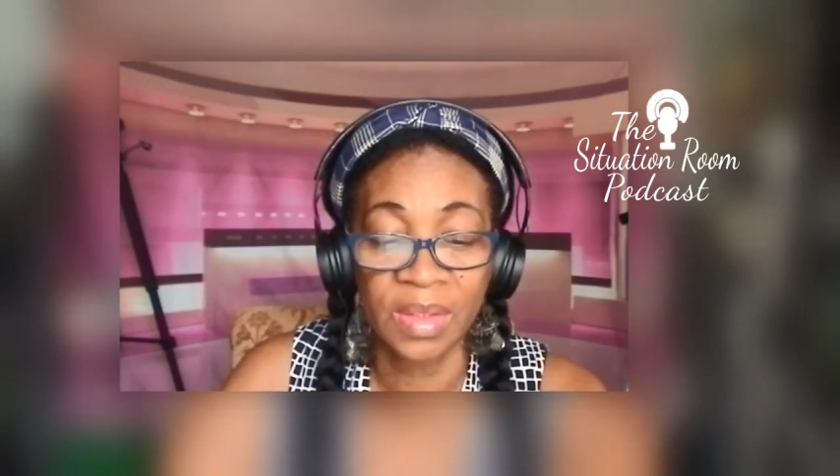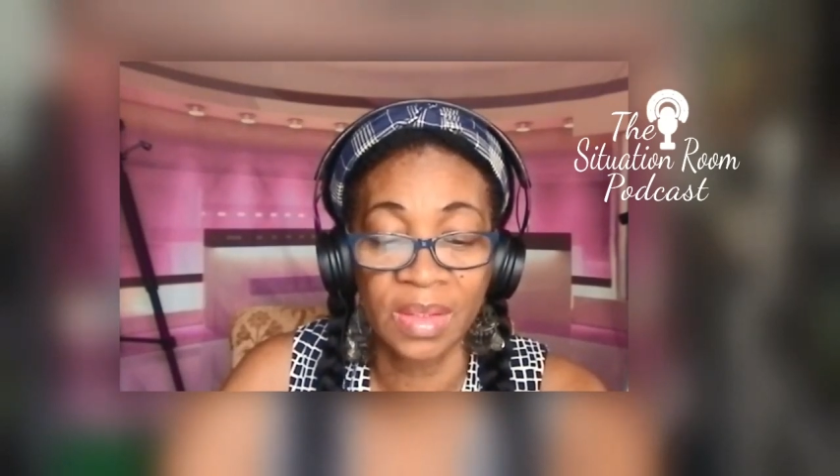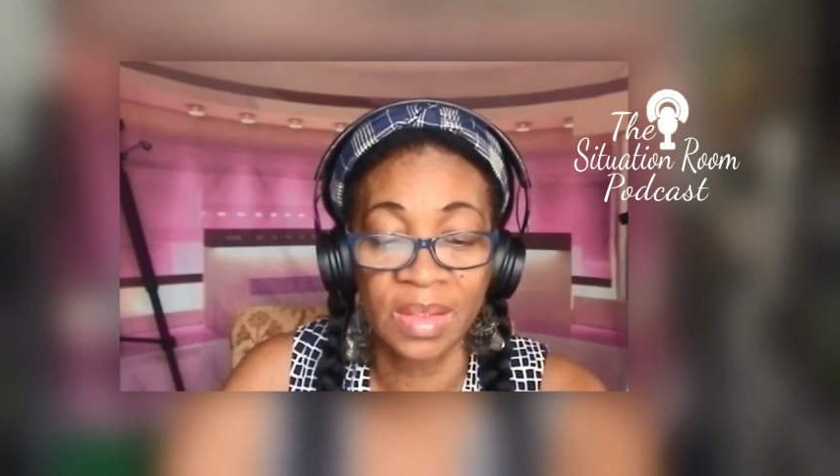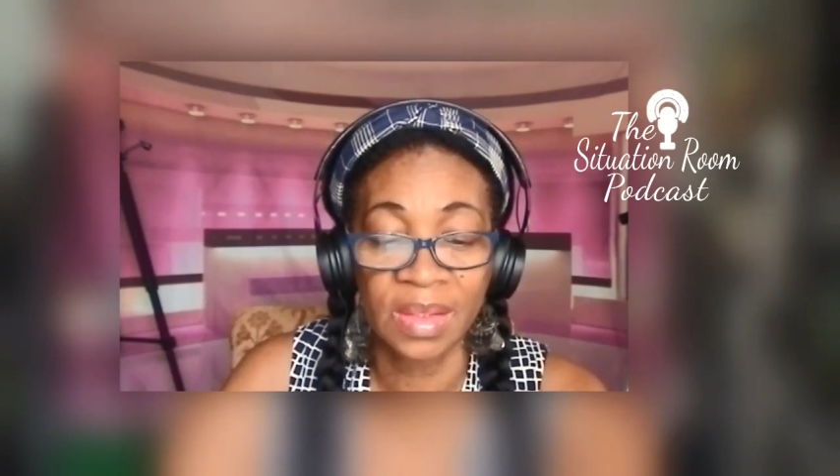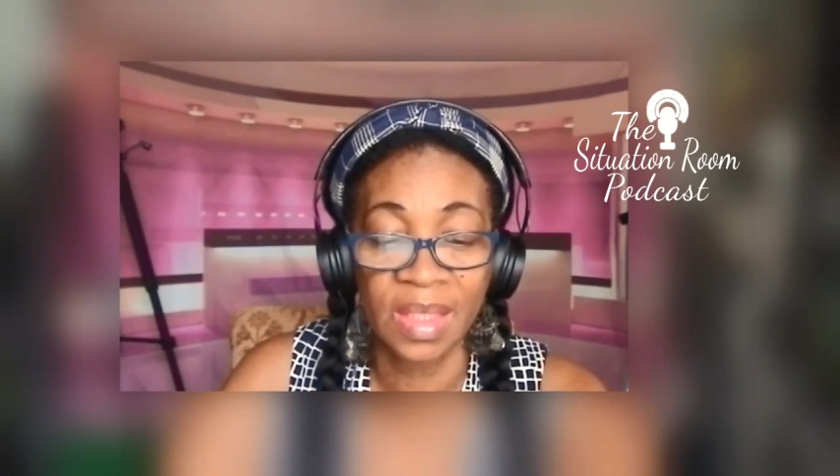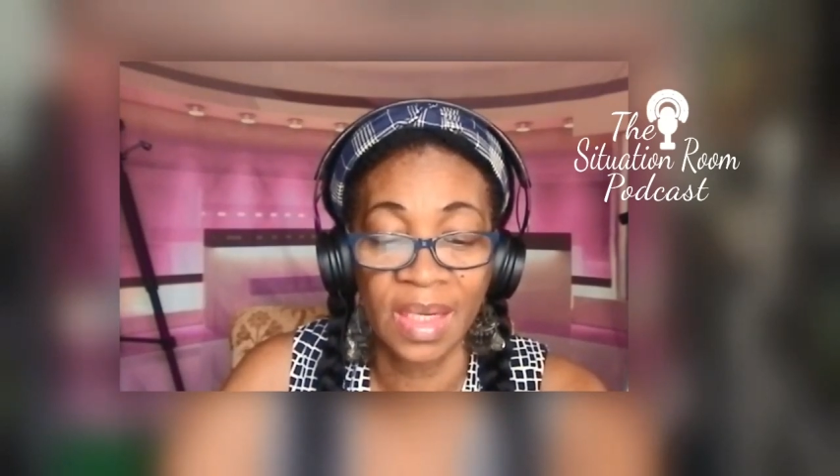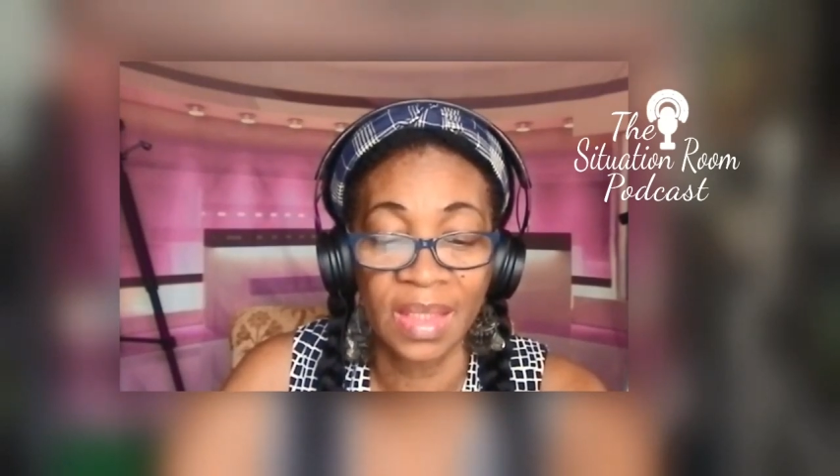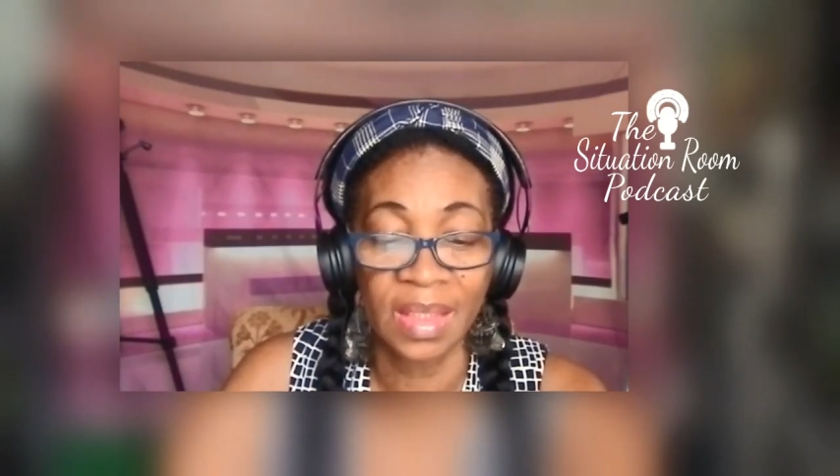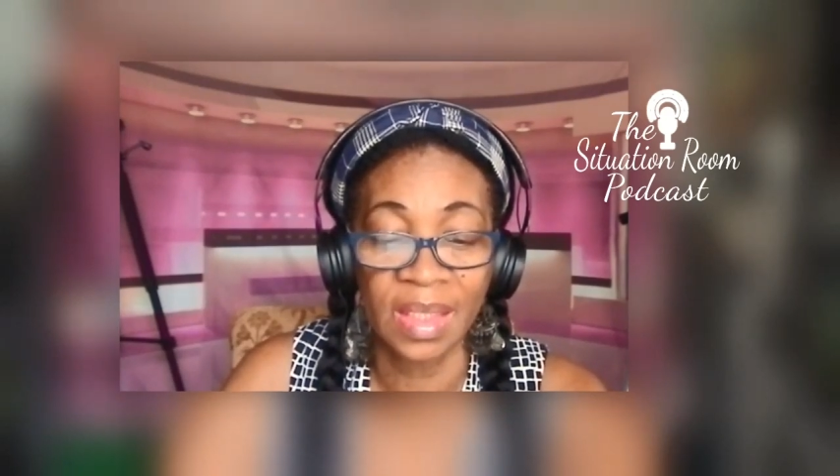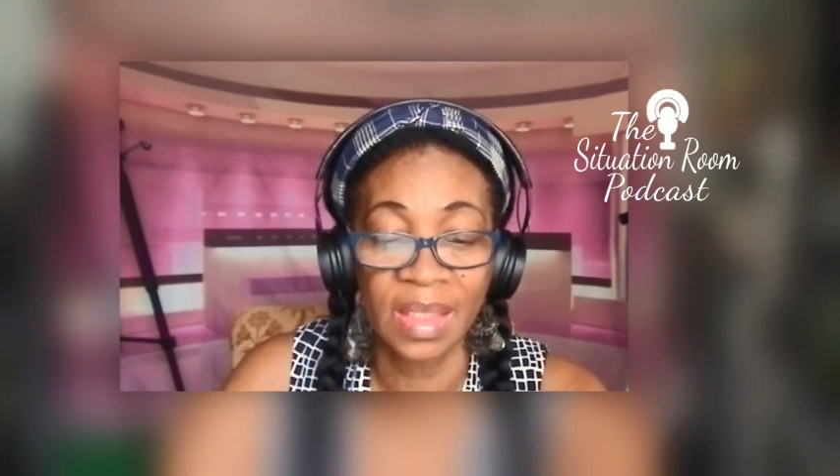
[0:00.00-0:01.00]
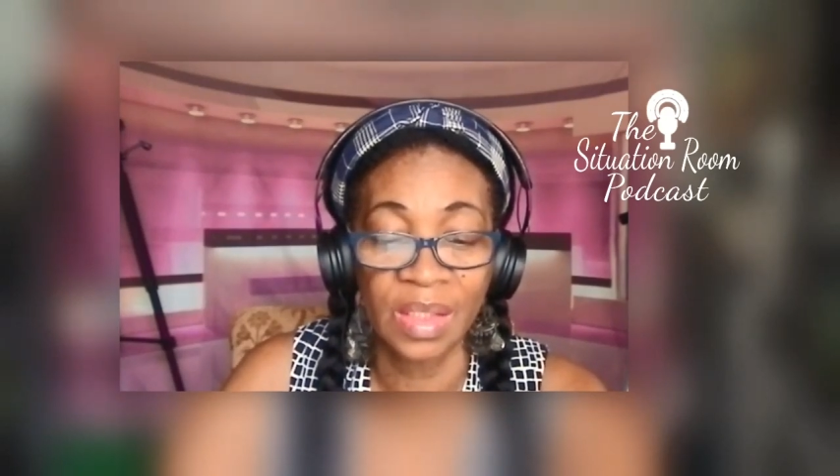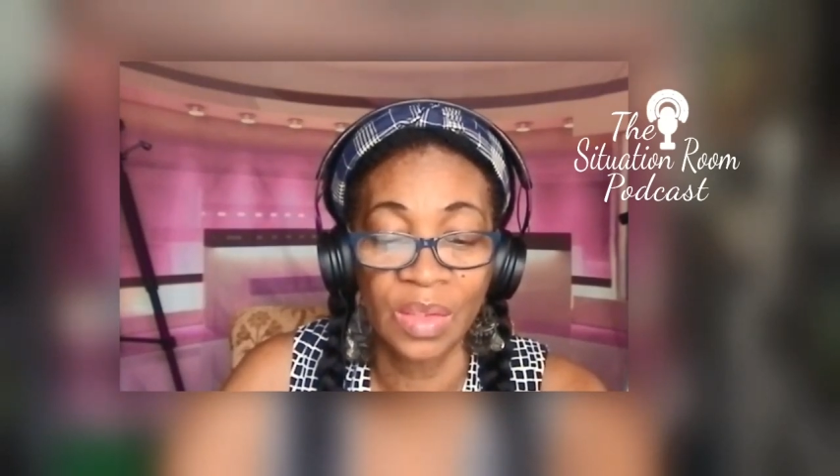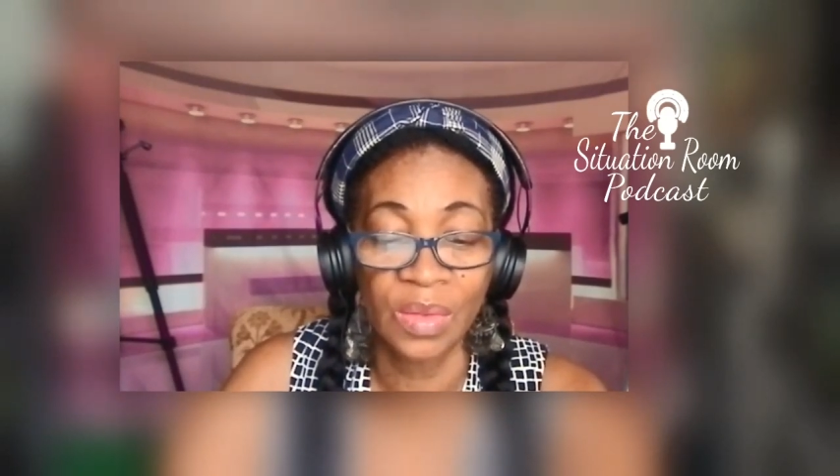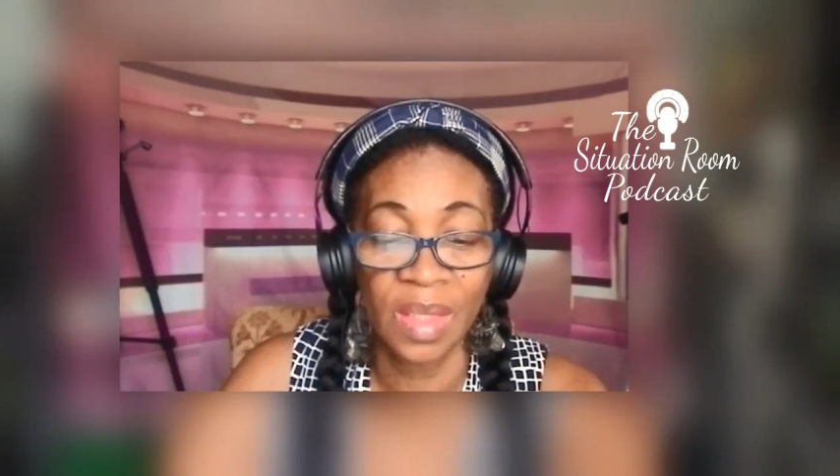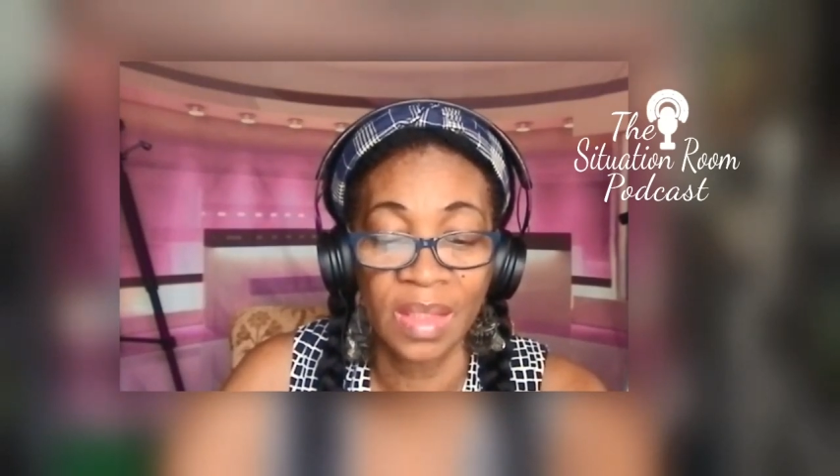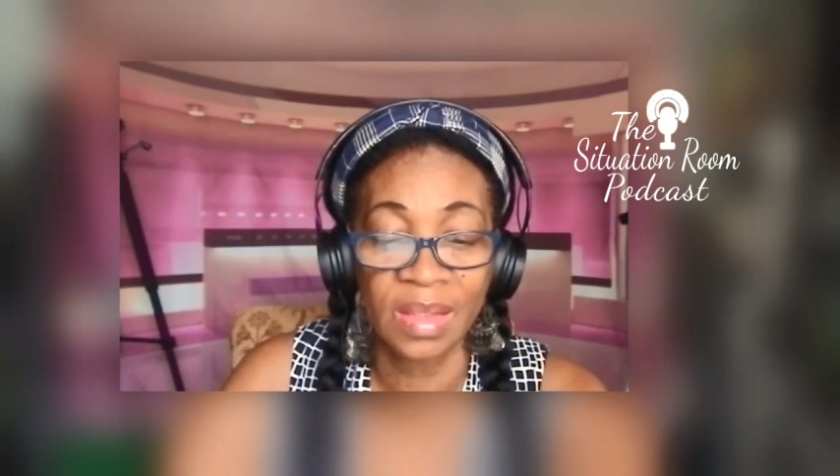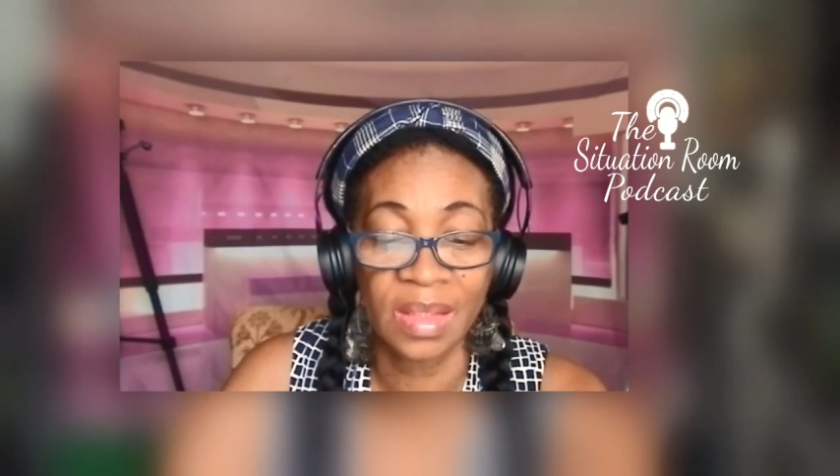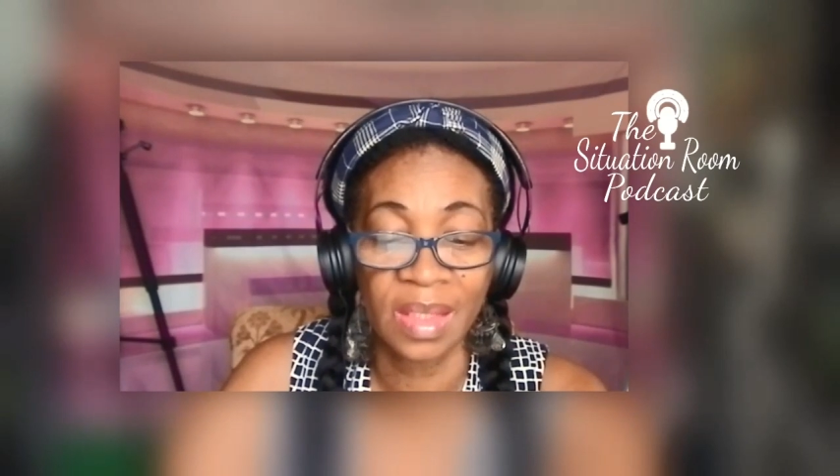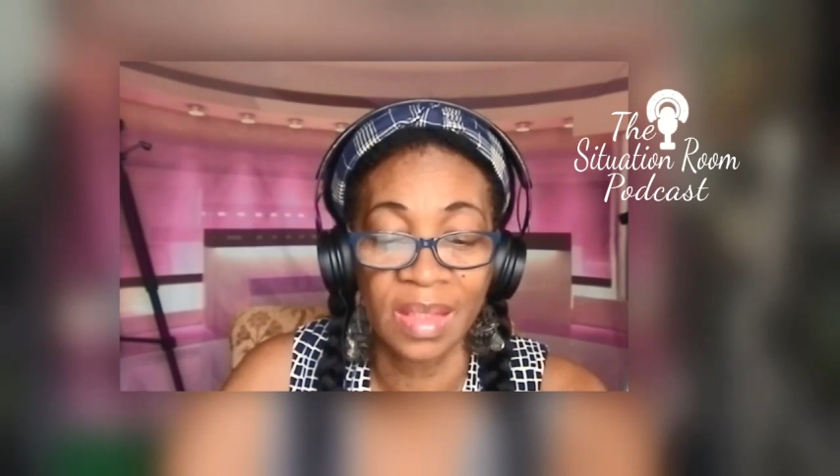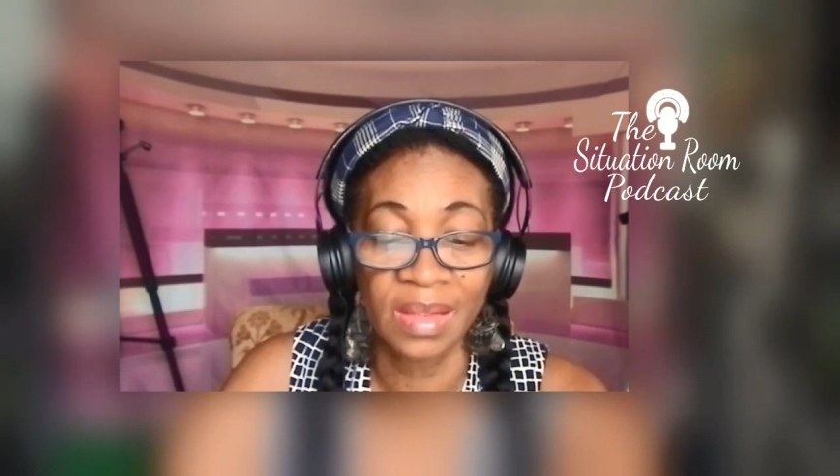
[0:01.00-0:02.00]
detected in the United
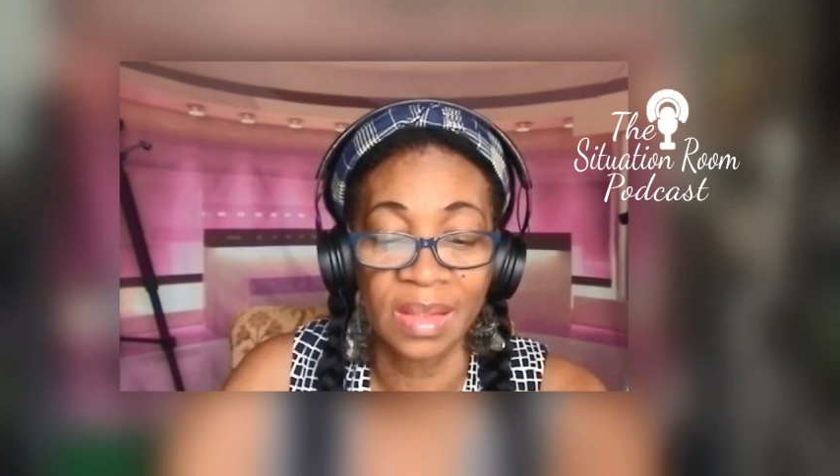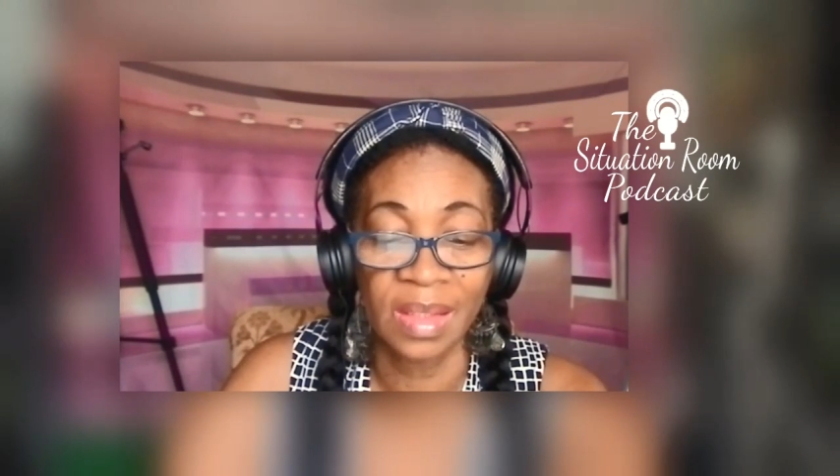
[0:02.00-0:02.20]
States